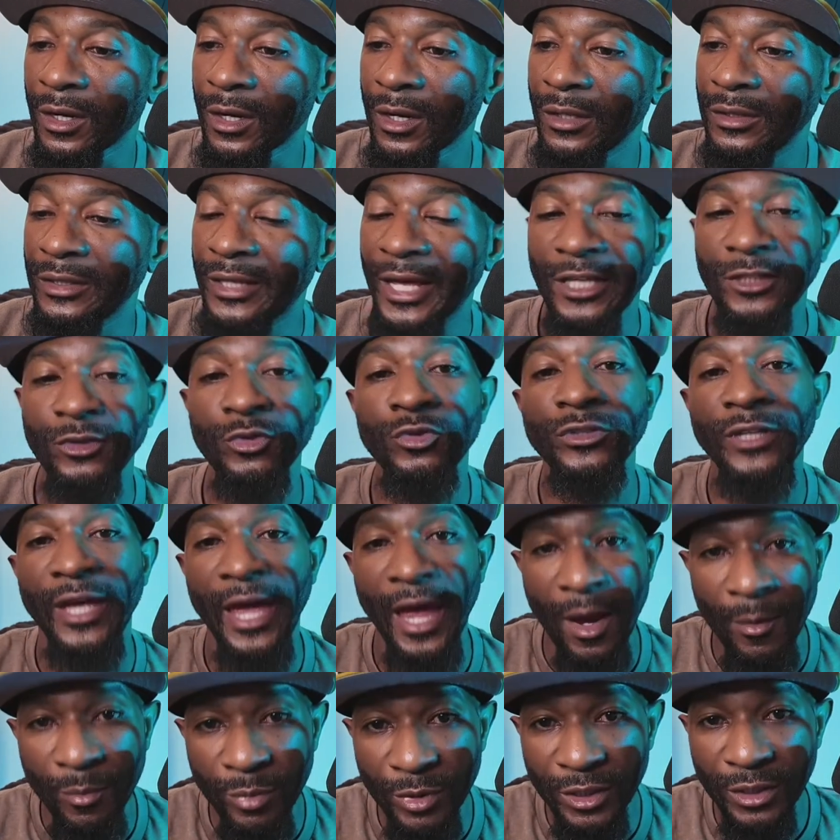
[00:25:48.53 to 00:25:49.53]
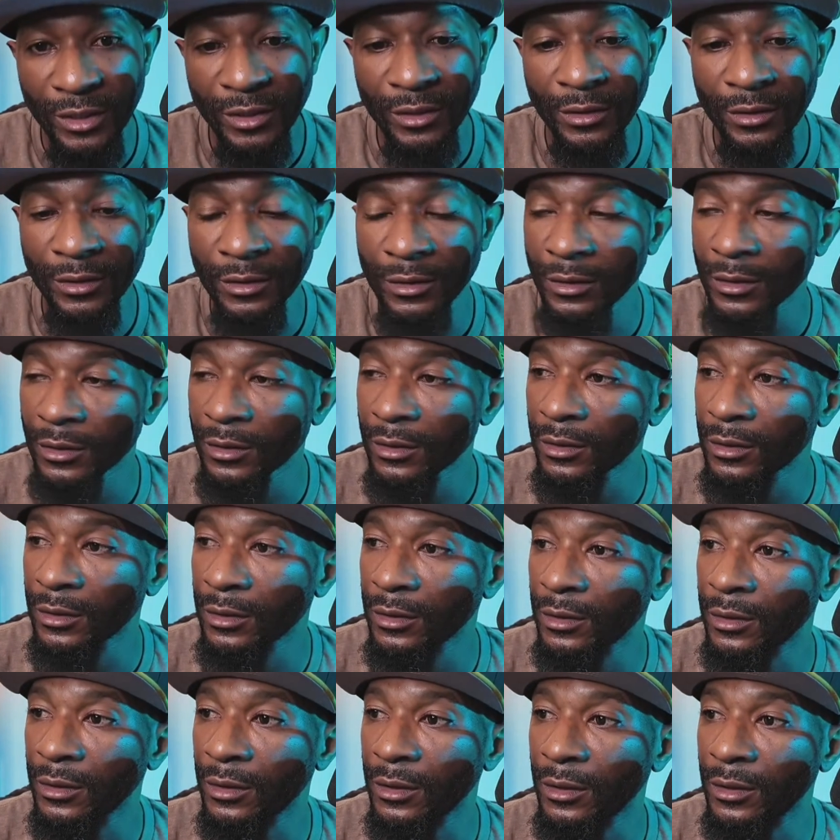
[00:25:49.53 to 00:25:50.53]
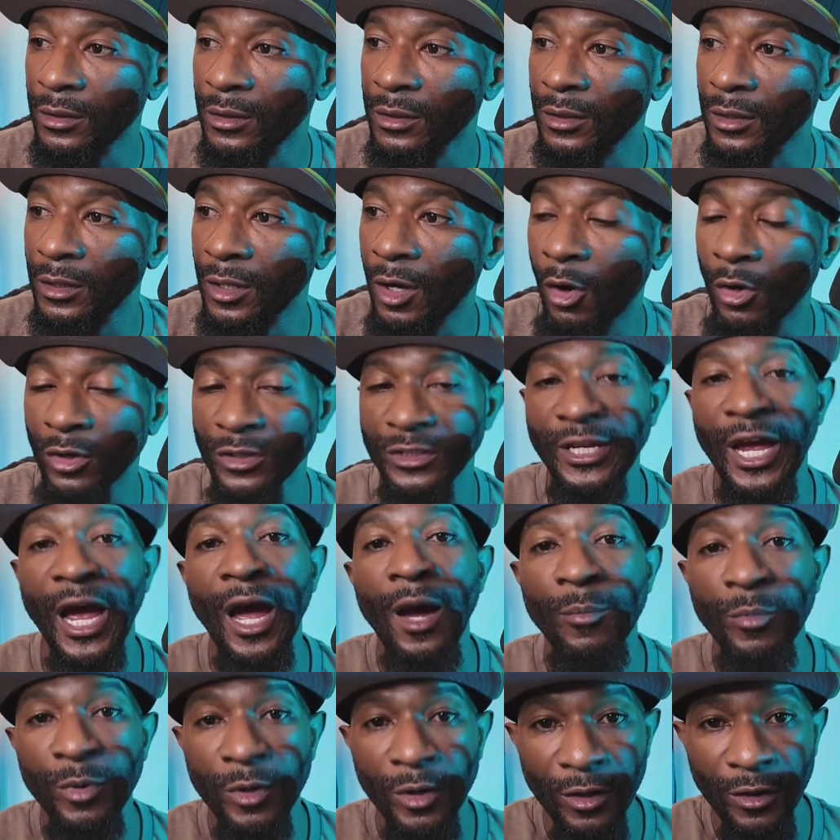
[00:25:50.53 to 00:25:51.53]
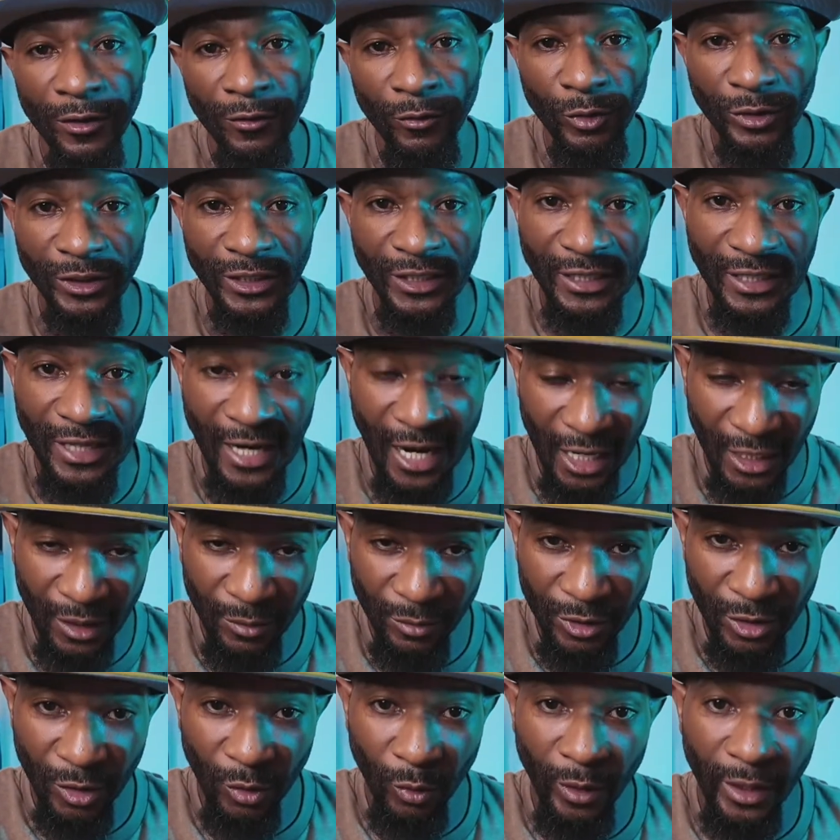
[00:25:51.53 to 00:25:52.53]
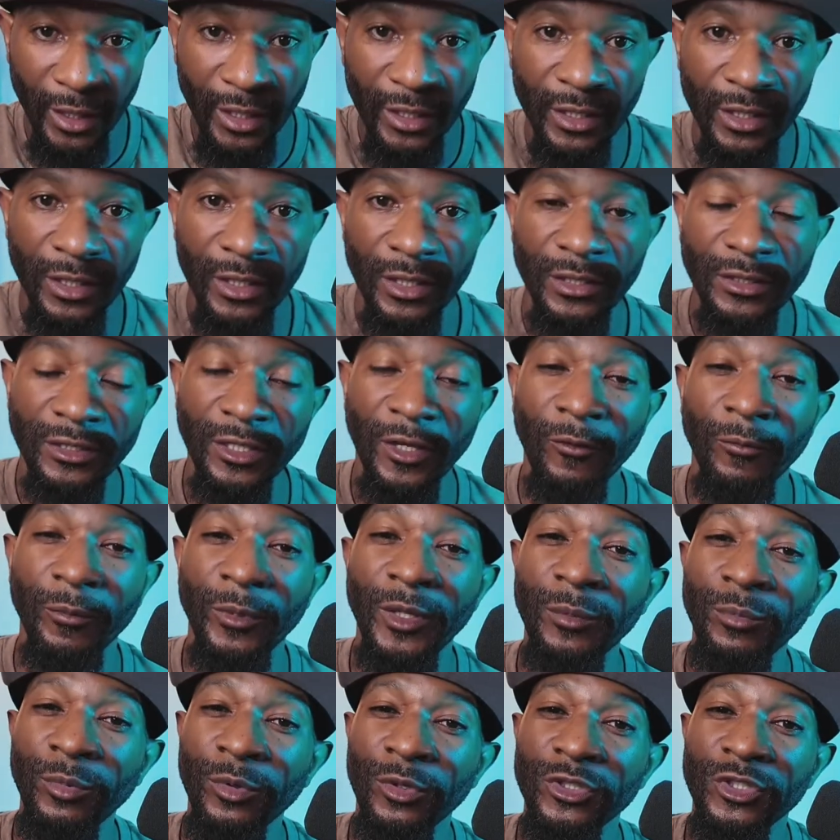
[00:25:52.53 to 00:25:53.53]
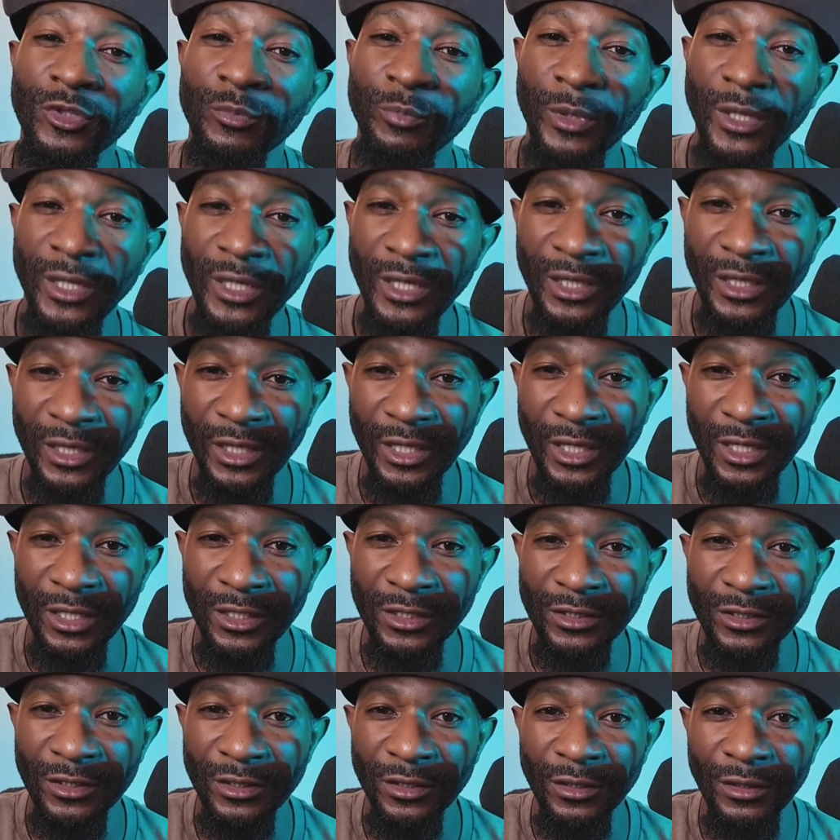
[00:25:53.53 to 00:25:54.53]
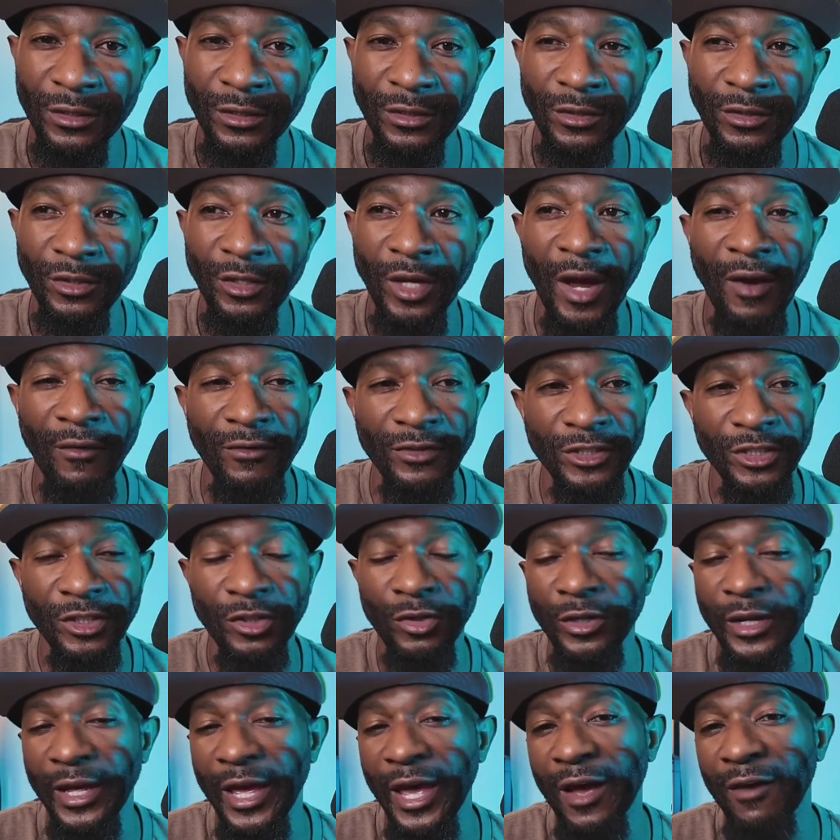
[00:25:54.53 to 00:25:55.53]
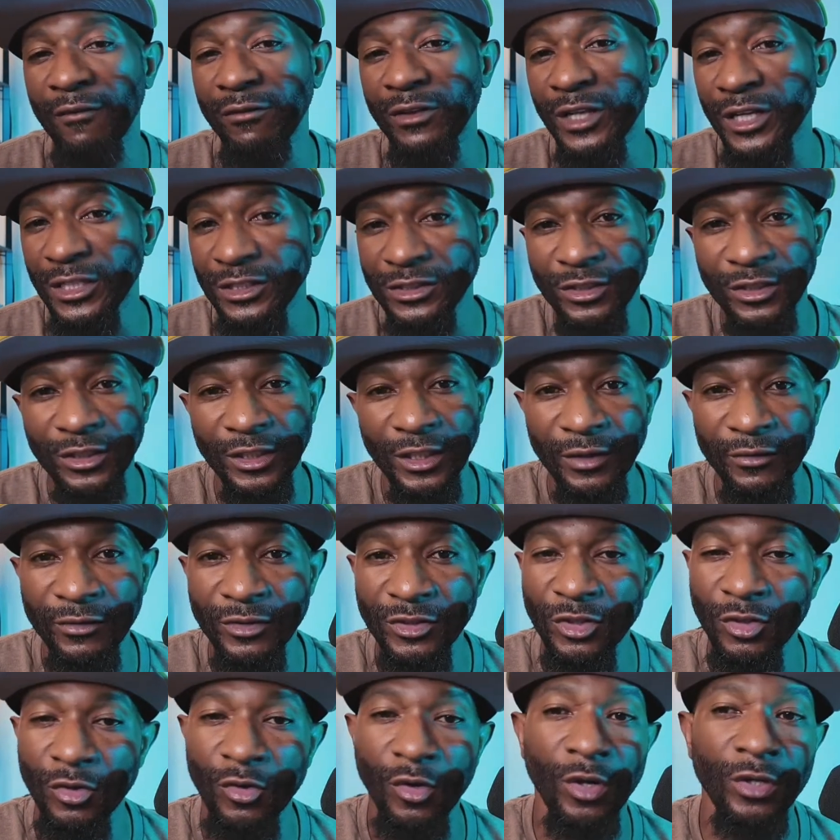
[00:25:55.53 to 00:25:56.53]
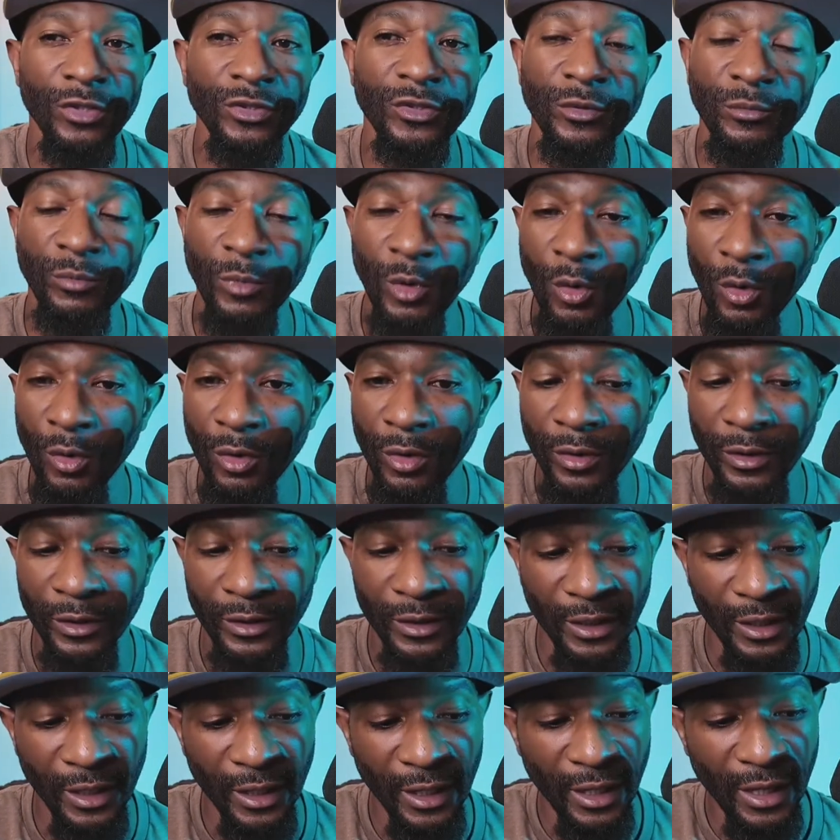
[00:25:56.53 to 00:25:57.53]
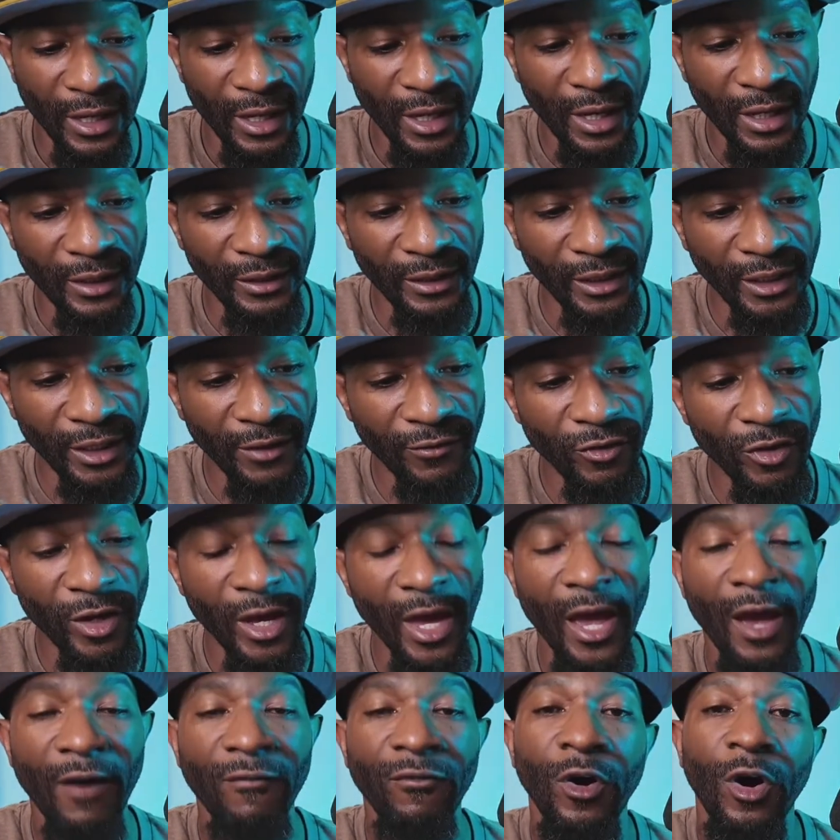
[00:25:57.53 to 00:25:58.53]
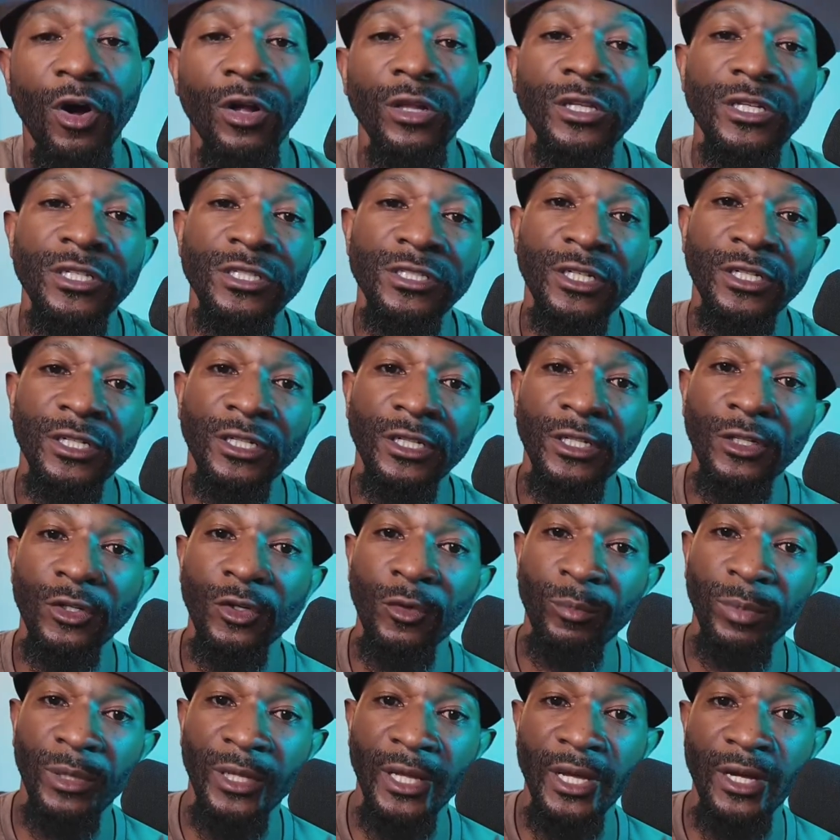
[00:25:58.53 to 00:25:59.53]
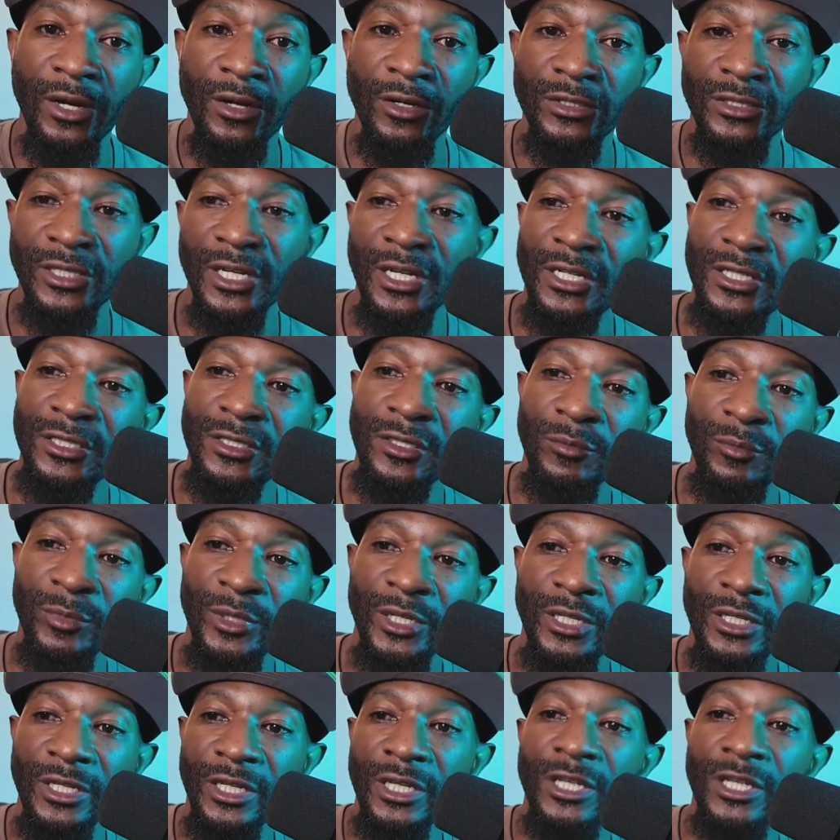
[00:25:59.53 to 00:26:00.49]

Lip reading: that's what's happening. On top of with the economy the way it is, if people are spending less, you're obviously going to have less deliveries across the board. Then if you have all these other little players that's being